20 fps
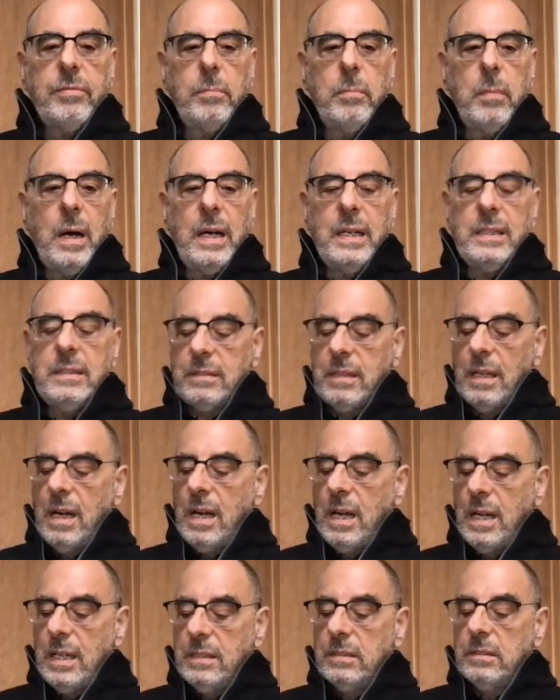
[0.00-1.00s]
my
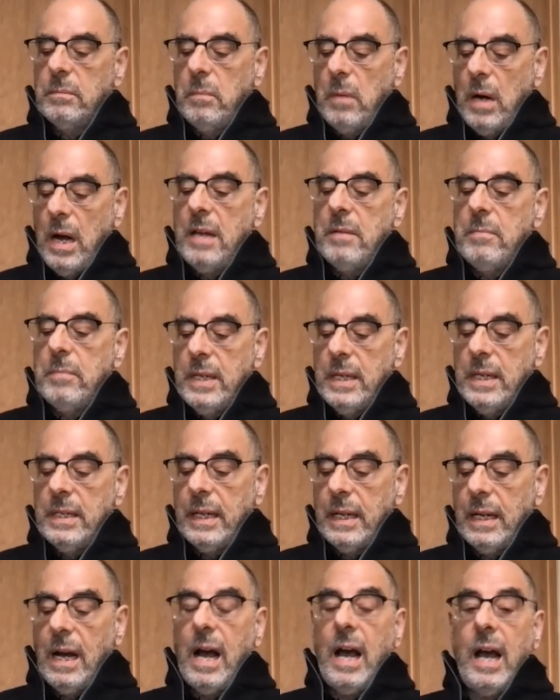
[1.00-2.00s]
size, my
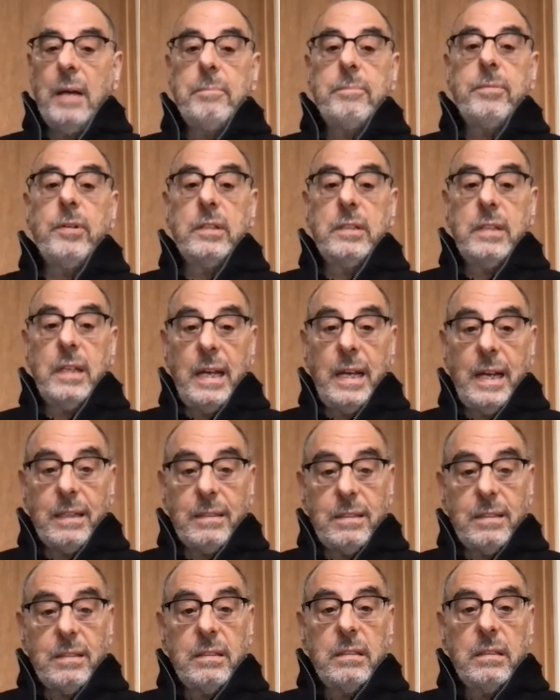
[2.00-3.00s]
meaning, I protect.